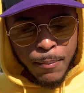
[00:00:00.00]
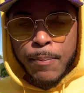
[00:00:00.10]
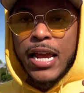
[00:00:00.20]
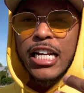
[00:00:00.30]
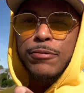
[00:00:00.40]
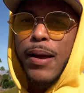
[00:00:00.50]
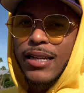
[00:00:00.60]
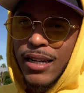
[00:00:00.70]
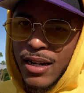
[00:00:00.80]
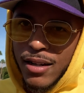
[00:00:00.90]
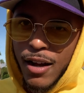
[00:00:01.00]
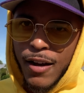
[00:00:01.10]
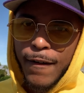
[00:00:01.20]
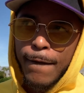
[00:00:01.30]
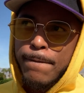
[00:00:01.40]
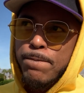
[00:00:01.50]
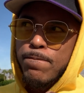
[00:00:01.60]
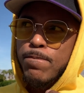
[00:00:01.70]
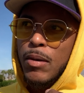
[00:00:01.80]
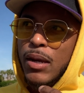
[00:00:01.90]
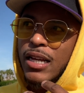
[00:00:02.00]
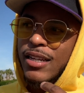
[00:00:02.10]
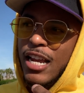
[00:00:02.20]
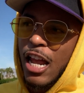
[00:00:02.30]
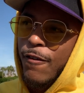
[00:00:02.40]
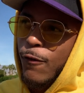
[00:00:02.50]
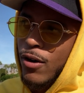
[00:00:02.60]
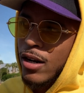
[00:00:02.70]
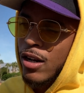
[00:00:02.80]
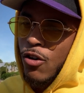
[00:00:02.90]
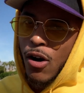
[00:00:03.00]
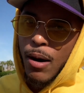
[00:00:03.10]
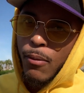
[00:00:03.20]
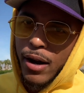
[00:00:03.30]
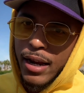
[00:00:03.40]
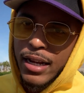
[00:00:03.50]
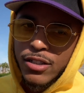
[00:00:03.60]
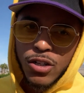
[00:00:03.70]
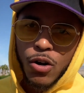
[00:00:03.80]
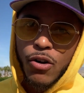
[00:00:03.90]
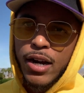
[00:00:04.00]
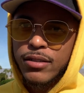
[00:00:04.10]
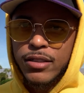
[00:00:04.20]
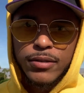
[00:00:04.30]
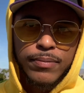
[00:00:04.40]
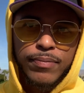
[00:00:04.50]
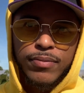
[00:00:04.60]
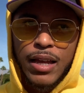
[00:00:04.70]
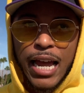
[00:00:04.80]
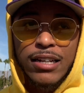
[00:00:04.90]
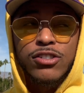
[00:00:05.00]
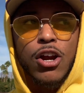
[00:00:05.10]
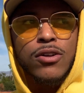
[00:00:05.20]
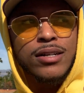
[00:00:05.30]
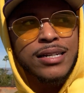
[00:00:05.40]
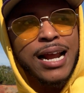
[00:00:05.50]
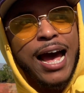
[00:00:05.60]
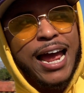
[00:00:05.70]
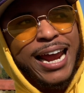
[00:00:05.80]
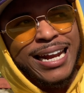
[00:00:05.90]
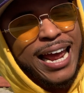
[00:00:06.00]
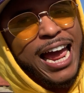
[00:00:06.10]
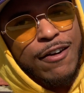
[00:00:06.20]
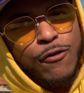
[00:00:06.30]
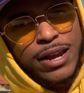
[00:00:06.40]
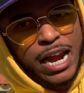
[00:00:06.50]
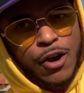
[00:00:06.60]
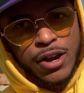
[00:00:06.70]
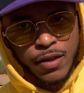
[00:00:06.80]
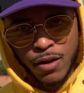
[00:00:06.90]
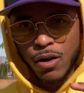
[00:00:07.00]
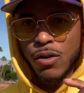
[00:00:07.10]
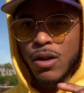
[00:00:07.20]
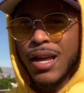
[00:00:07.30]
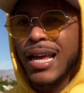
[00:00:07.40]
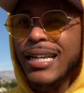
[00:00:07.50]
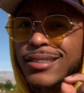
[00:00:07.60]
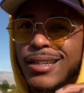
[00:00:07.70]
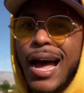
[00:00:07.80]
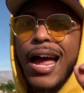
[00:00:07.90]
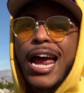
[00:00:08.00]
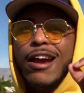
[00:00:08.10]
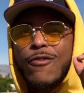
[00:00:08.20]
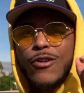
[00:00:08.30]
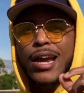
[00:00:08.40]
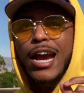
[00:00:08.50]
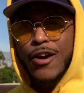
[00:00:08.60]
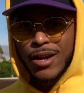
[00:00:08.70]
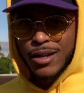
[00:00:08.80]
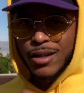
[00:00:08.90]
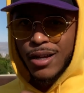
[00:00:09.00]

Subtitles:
Be expecting, because in California the crime rate is so crazy. Not in every area though. It's not every area,